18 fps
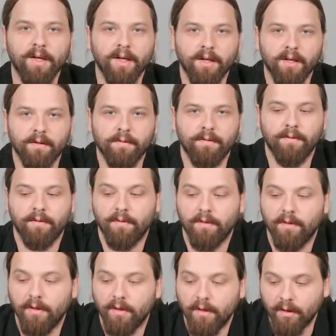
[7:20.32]
I have
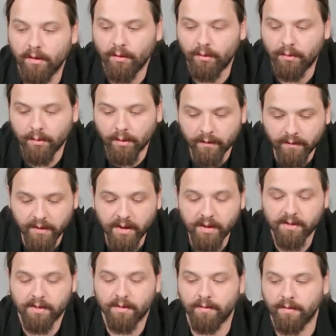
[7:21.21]
2 of
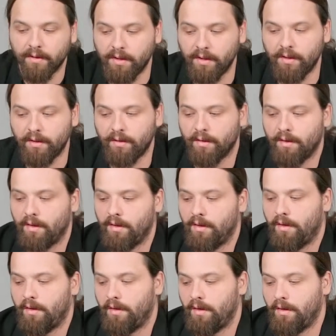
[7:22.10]
these over here.
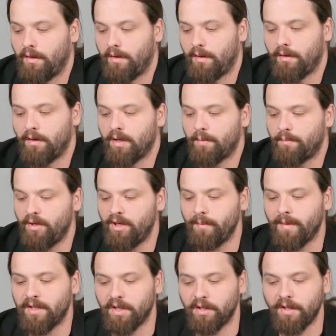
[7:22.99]
They are
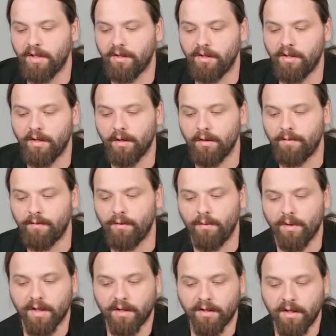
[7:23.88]
pretty much identical if you
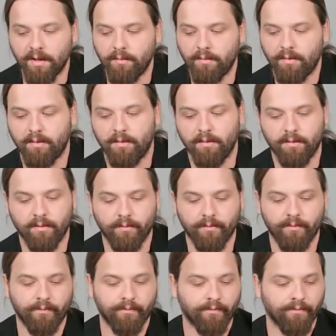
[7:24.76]
look at them.
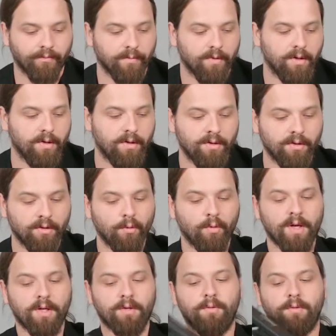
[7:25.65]
There's no
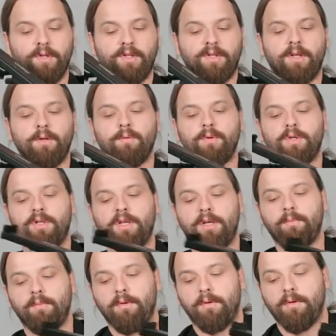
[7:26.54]
way to distinguish
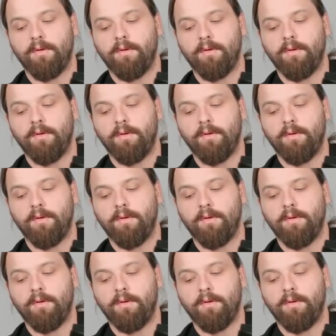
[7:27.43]
them,